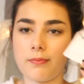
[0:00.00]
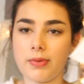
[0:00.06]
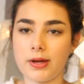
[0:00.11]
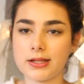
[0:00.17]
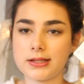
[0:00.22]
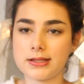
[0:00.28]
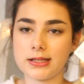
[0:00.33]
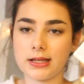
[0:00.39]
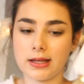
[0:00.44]

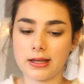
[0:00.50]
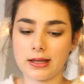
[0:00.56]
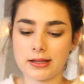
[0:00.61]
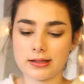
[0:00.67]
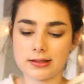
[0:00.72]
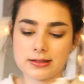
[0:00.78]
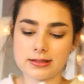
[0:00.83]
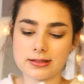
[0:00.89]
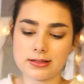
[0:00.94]
bus
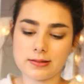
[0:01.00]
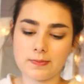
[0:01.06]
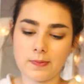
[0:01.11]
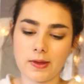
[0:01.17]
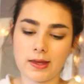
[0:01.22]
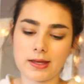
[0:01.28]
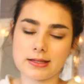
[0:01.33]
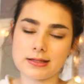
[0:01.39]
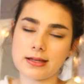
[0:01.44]
tickets
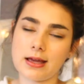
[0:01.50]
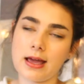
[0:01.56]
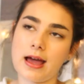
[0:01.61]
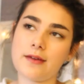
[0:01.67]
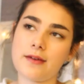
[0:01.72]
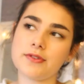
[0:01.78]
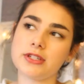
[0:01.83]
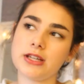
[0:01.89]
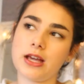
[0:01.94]
because I
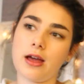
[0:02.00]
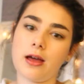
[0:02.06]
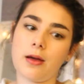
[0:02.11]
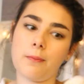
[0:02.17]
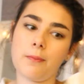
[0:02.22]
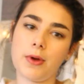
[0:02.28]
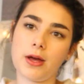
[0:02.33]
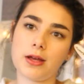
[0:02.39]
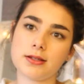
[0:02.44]
have to get
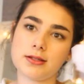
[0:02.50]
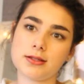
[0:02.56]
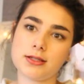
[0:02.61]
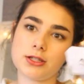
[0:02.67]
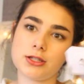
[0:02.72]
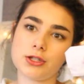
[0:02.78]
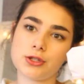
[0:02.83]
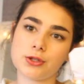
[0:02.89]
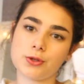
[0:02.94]
a bus
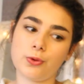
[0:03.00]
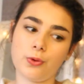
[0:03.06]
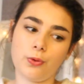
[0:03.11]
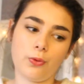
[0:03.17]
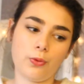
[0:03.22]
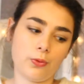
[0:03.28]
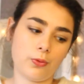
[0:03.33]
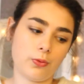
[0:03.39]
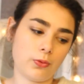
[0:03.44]
to
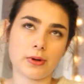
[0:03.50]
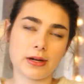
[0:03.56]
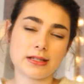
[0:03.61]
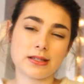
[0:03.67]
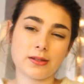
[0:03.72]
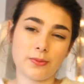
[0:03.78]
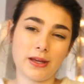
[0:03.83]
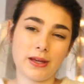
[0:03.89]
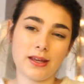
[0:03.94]
school
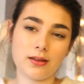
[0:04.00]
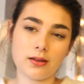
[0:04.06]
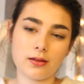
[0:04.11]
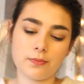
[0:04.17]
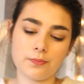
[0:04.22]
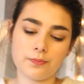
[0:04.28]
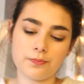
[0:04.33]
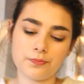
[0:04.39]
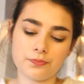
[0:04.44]
twice a week.
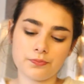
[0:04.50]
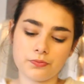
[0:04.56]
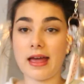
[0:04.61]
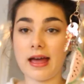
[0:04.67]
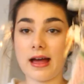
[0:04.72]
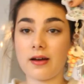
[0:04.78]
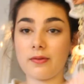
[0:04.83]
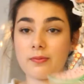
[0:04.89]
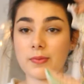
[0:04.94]
I
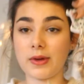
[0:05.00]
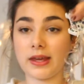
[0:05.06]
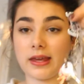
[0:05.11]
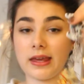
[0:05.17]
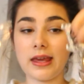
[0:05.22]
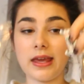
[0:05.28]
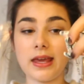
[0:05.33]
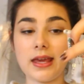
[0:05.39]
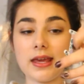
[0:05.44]
have my
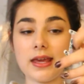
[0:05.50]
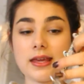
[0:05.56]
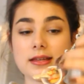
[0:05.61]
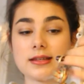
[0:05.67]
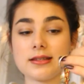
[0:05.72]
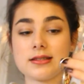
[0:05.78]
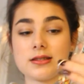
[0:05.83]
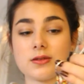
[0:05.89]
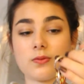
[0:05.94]

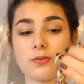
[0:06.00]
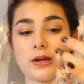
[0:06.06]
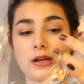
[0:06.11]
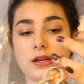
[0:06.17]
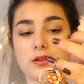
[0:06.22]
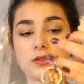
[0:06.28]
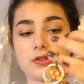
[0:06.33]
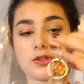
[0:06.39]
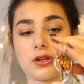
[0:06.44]
keys,
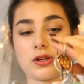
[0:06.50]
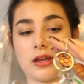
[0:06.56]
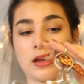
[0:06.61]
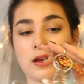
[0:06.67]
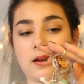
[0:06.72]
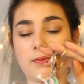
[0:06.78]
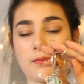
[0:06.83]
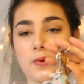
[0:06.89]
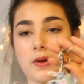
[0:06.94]
which I
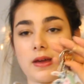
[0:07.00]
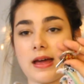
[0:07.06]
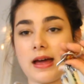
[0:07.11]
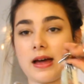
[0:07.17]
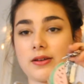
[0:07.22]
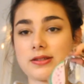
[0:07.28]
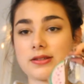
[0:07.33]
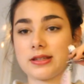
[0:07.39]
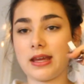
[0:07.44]
have my
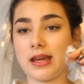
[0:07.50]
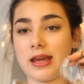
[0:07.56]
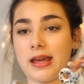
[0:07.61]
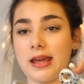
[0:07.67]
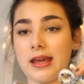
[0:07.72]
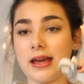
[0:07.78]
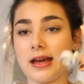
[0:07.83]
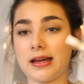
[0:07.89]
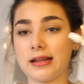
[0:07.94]
house
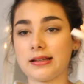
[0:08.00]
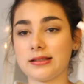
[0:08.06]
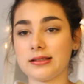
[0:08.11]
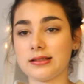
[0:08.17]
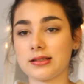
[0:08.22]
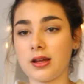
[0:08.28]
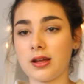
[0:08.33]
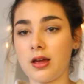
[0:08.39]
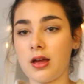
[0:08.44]
key
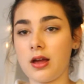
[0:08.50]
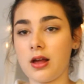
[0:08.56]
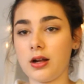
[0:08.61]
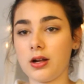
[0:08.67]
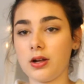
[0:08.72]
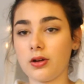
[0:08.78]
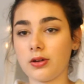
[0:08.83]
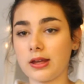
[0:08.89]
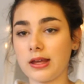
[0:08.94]
and
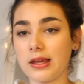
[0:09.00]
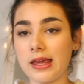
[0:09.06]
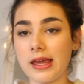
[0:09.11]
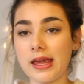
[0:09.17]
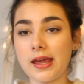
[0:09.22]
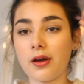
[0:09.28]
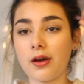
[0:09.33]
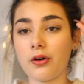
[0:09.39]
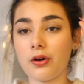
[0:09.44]
locker
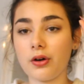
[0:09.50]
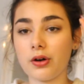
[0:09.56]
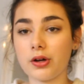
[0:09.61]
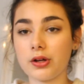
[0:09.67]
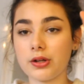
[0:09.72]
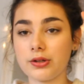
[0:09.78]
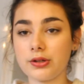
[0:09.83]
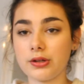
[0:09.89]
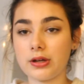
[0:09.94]
key
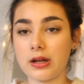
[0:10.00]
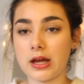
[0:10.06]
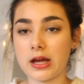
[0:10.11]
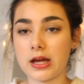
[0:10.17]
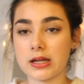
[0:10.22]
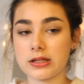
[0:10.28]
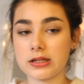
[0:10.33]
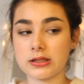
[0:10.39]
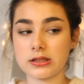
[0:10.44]
on,
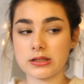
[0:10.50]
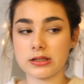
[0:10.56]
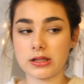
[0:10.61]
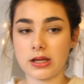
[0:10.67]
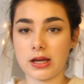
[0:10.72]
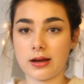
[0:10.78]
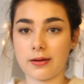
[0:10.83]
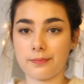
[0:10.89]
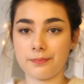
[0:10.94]
and
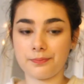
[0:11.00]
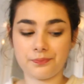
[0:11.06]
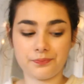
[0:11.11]
yeah,